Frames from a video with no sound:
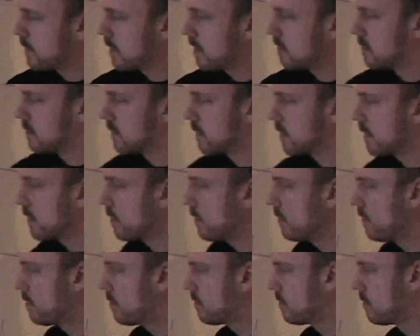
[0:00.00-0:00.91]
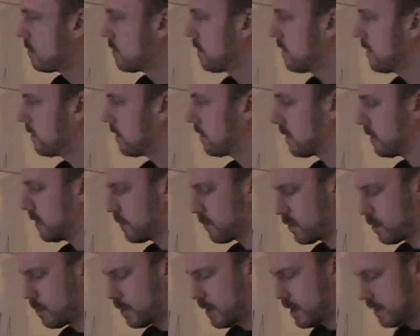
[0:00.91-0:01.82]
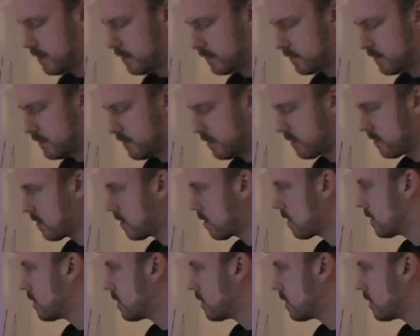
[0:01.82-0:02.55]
is very physically robust. There are